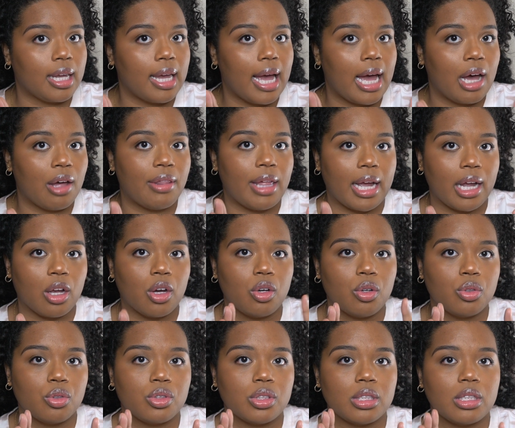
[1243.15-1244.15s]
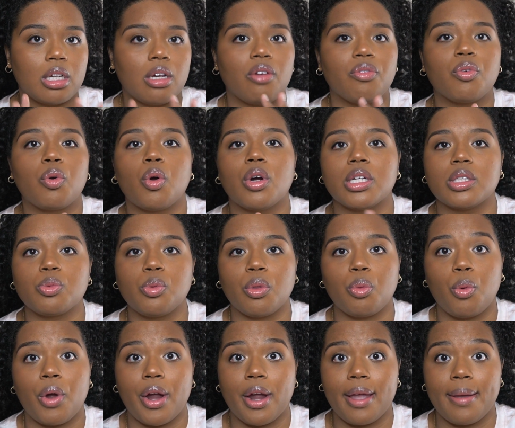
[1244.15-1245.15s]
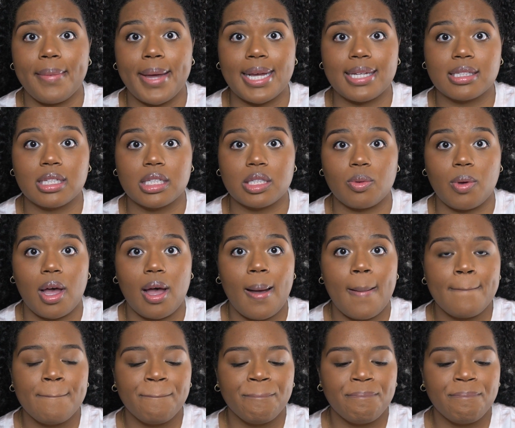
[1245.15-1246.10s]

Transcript: how that goes, of course, with wearing a mask as well.